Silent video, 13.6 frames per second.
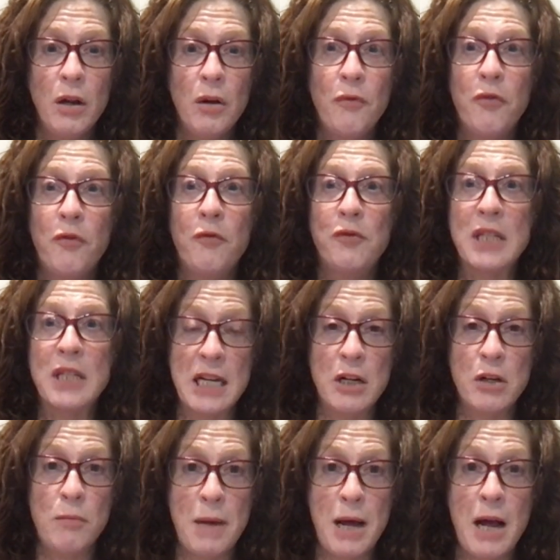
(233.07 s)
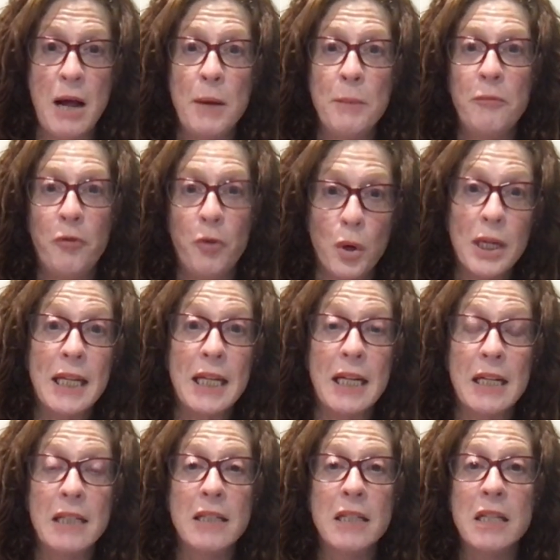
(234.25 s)
single mom, 4
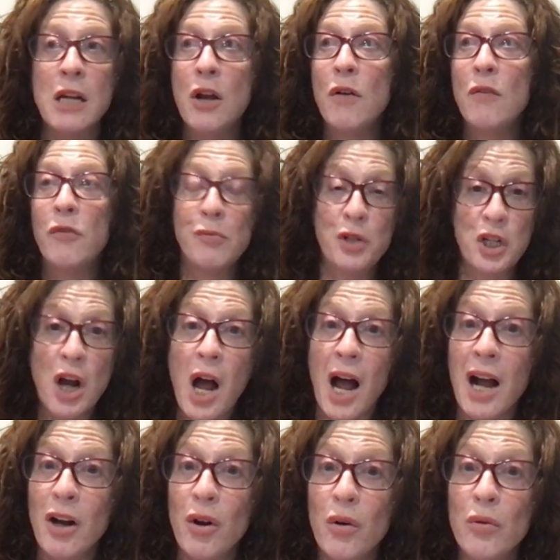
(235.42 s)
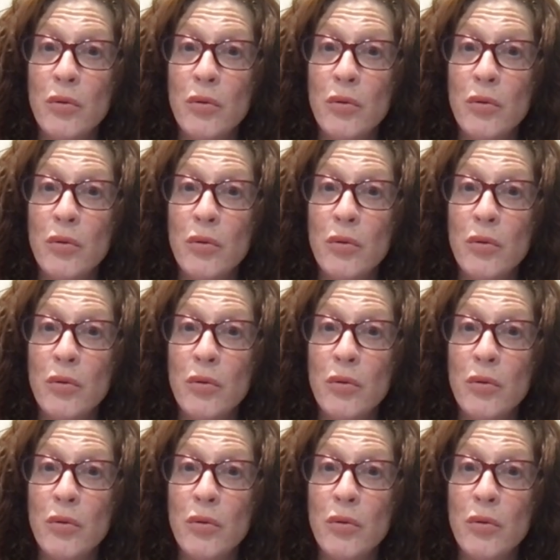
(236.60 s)
kids from Chicago,